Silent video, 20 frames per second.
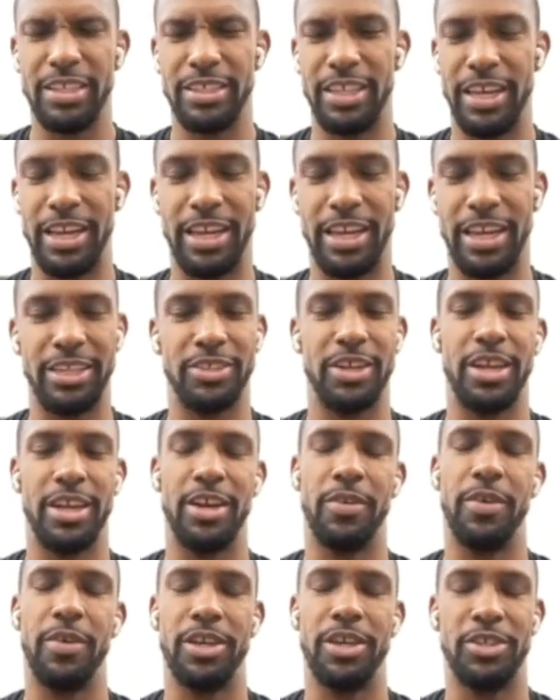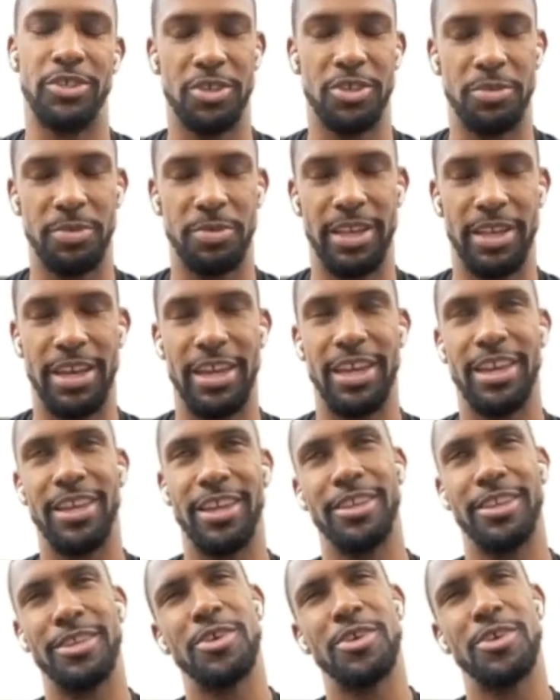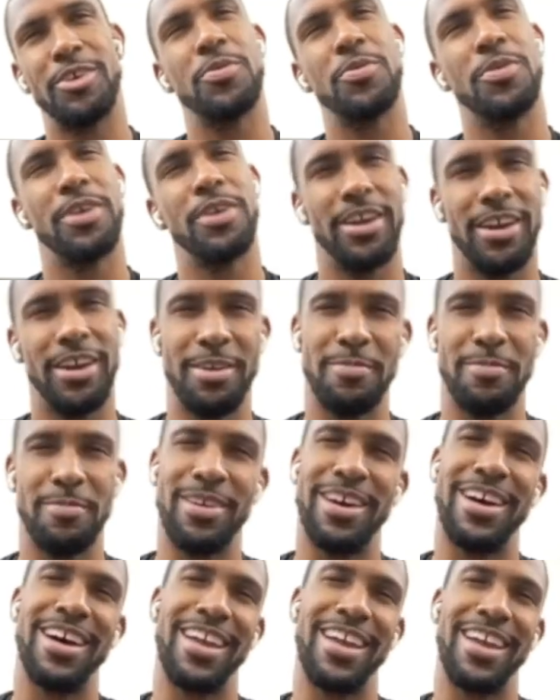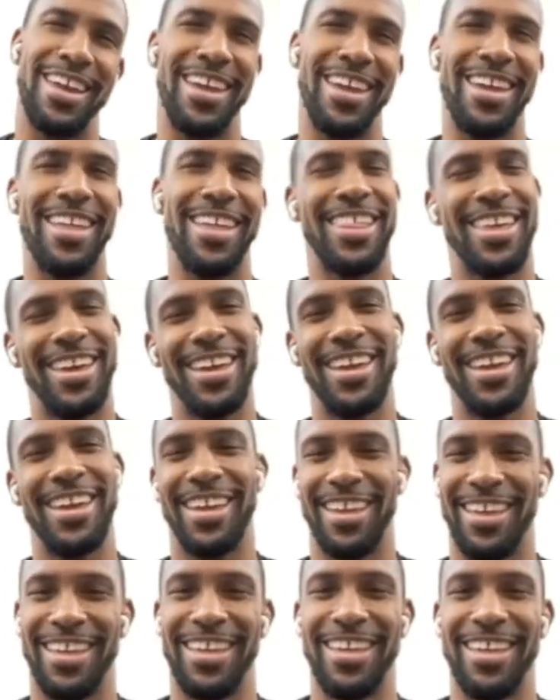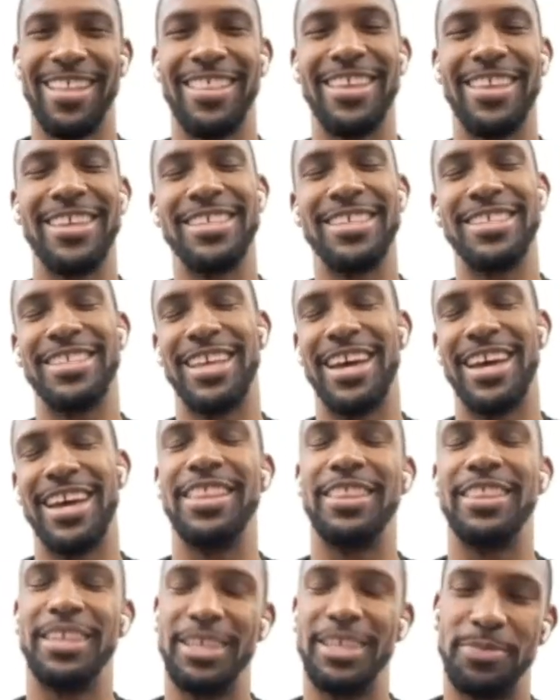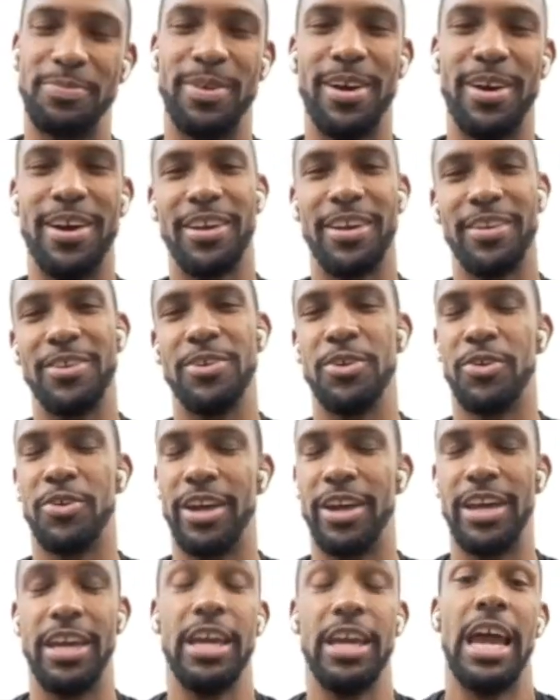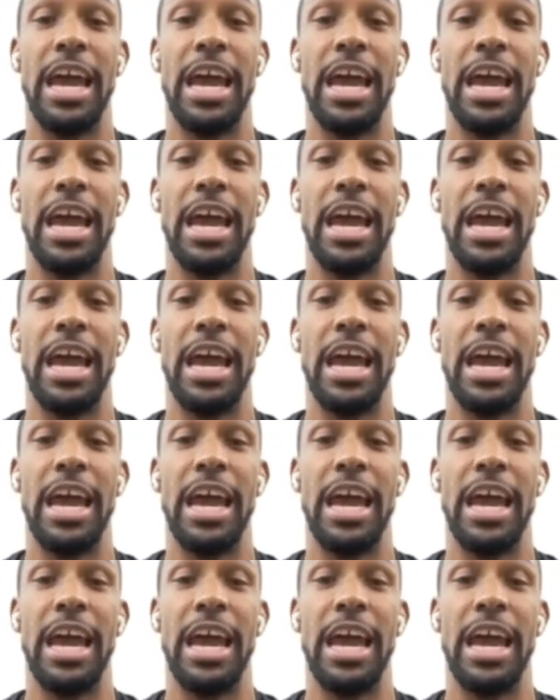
So they're like trying to reassure me, like, don't worry about it. Like, this is not in this part of Ukraine.